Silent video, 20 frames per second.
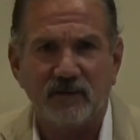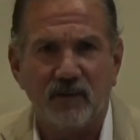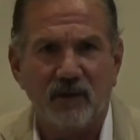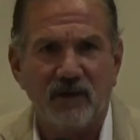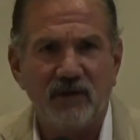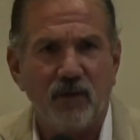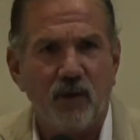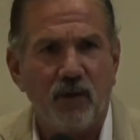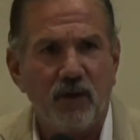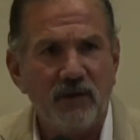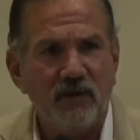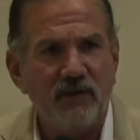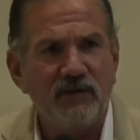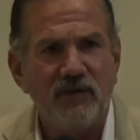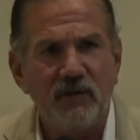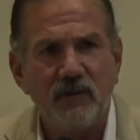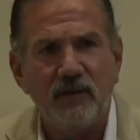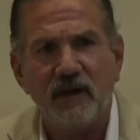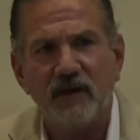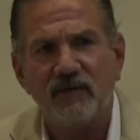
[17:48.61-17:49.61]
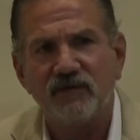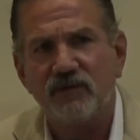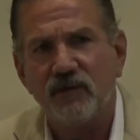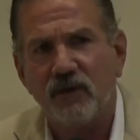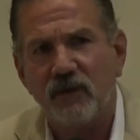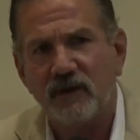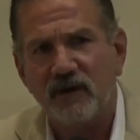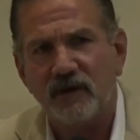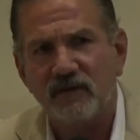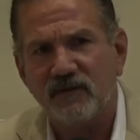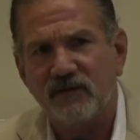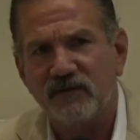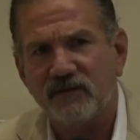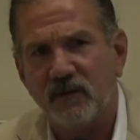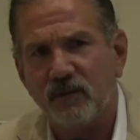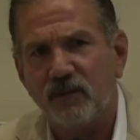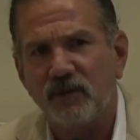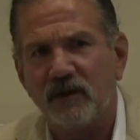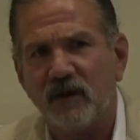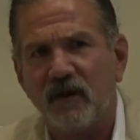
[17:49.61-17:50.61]
when all you're doing is talking to
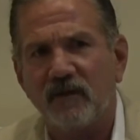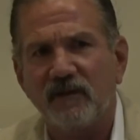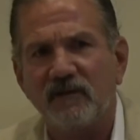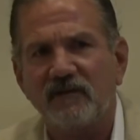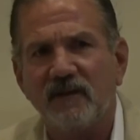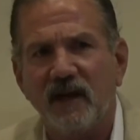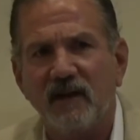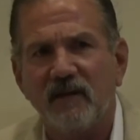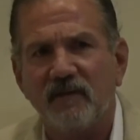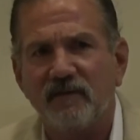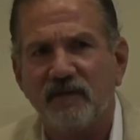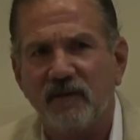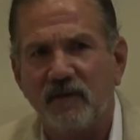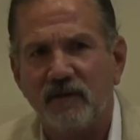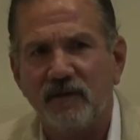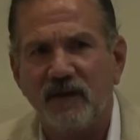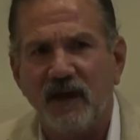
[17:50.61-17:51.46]
someone on the telephone,